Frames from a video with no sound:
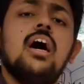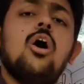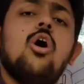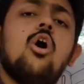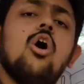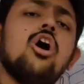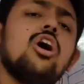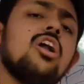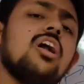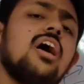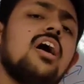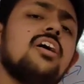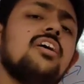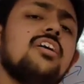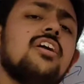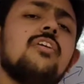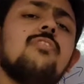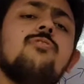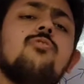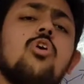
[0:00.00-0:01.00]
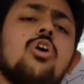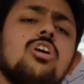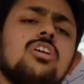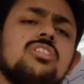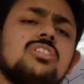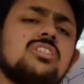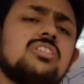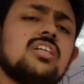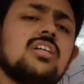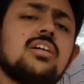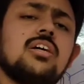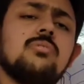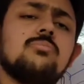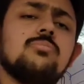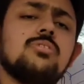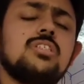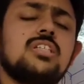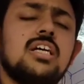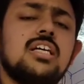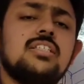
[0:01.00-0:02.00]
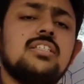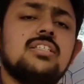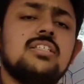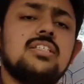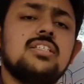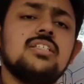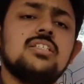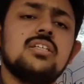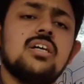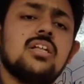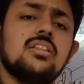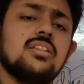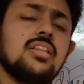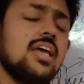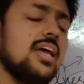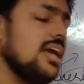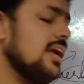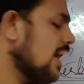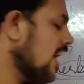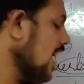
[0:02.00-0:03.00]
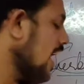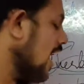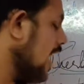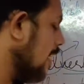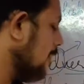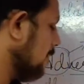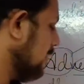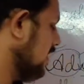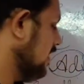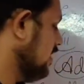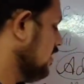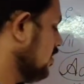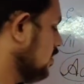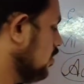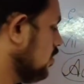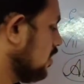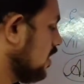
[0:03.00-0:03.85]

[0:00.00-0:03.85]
or under what circumstances a thing happened.